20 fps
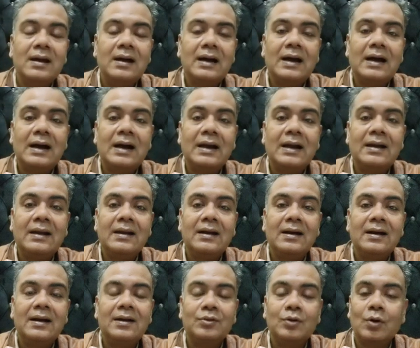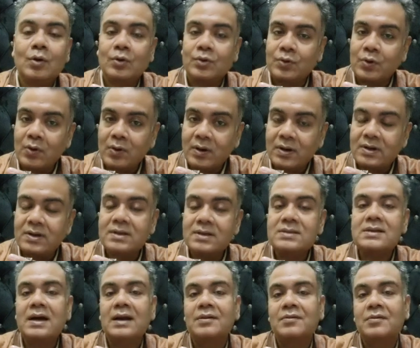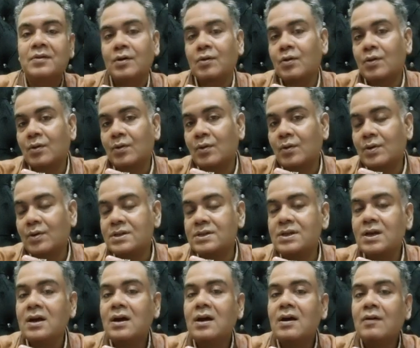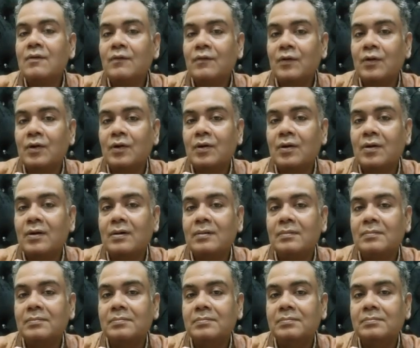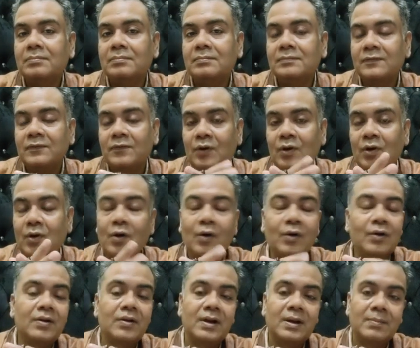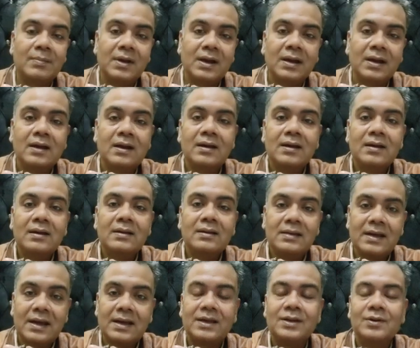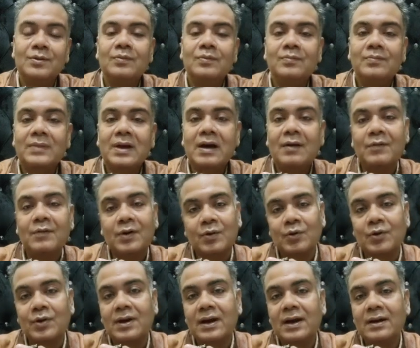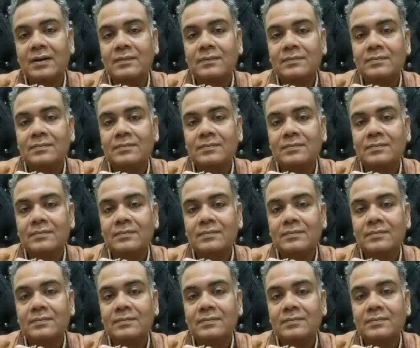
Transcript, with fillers: and uh, the authorities at Record Owners for for honoring me. Thank you. Have a good day.